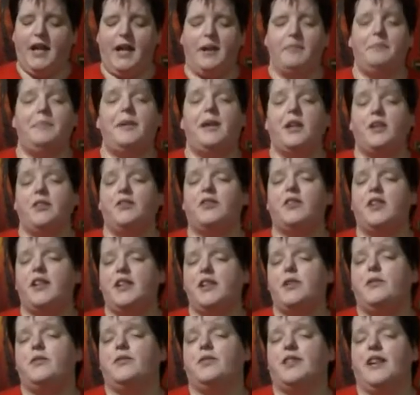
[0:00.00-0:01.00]
And because I
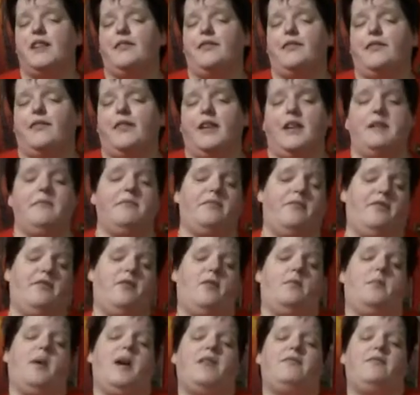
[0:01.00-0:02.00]
used that theme
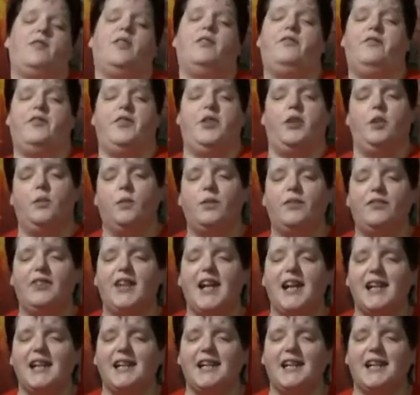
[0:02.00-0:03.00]
for my review of
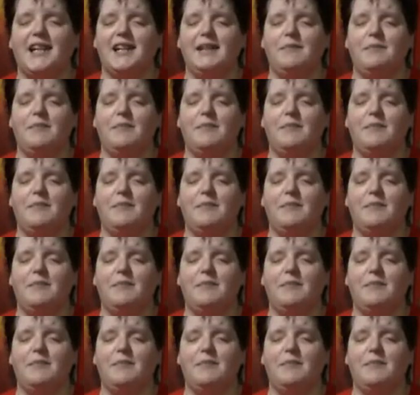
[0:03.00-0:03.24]
that game,